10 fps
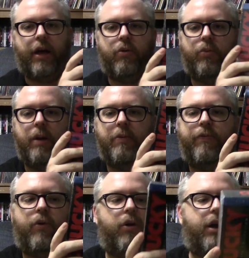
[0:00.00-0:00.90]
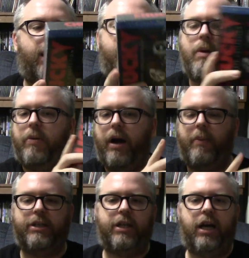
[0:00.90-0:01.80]
that one way before. I don't remember how
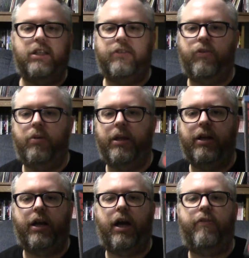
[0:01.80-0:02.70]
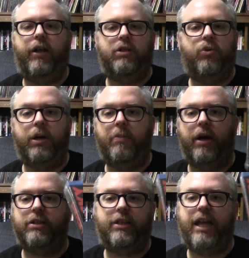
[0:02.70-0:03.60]
much I got this for, but I think I got it for like twenty
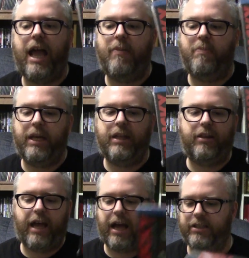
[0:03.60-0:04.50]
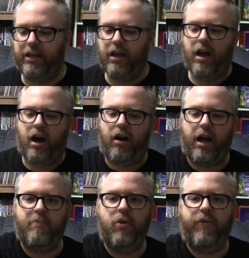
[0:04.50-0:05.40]
bucks. Can't beat that. All
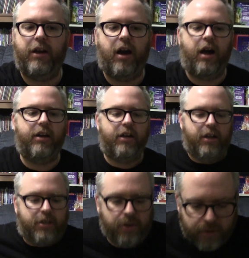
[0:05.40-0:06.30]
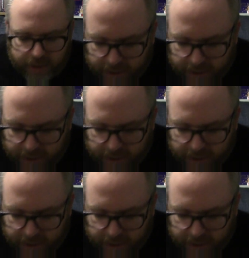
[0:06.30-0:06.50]
right, moving on to